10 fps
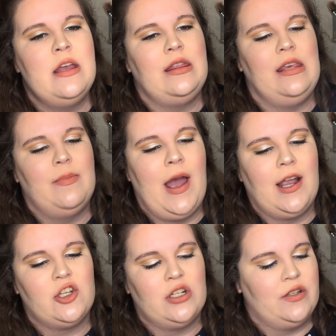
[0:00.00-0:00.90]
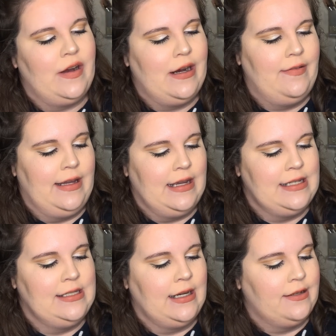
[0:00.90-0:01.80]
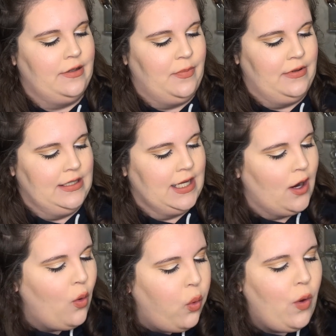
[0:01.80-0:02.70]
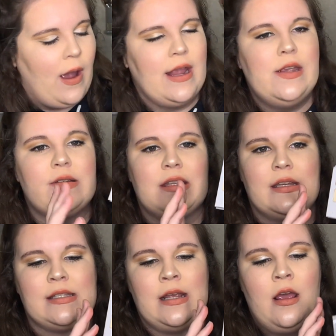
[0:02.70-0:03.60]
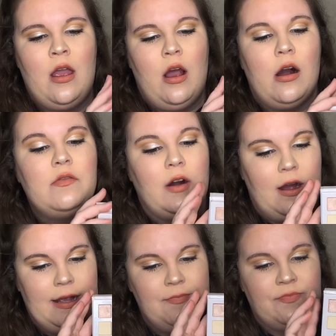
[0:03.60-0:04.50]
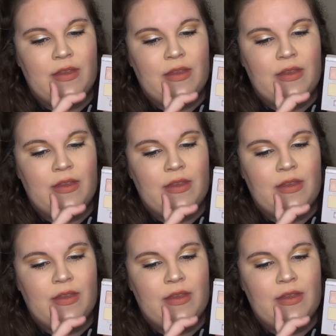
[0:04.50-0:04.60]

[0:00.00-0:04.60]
The packaging is very like aesthetically pleasing. I use this a lot.